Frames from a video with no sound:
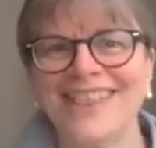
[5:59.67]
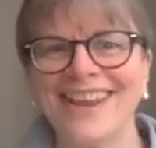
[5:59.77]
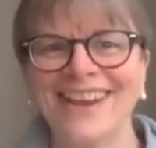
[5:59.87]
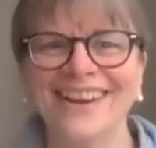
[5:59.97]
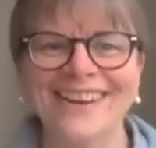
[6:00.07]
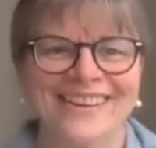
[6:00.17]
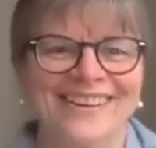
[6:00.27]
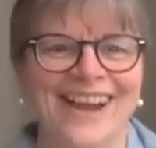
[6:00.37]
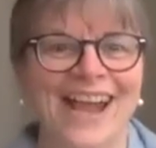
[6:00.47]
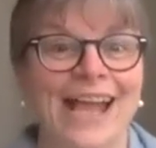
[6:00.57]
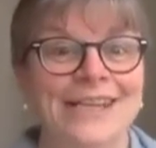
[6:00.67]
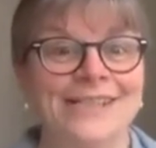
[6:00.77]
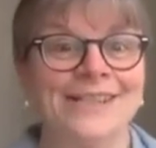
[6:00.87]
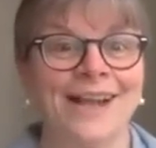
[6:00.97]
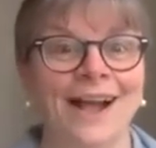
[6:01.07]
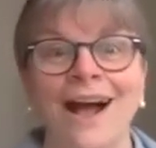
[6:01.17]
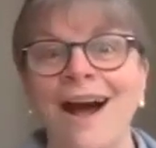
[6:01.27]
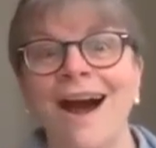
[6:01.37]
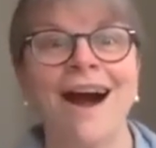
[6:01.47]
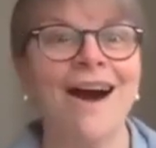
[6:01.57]
there an
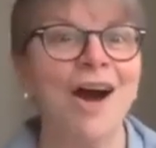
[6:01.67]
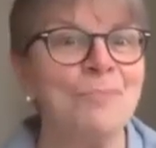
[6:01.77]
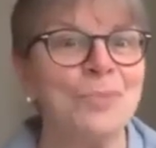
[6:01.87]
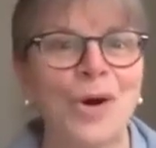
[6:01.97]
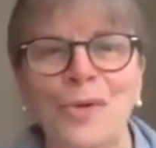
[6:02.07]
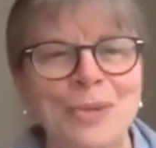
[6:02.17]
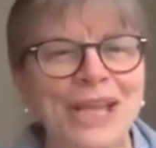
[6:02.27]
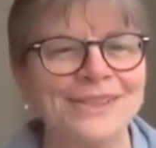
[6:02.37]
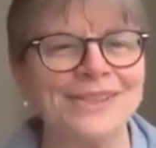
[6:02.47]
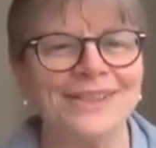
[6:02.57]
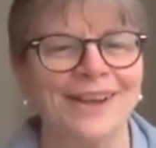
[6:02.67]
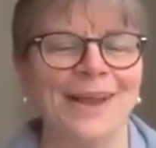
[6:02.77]
aha moment?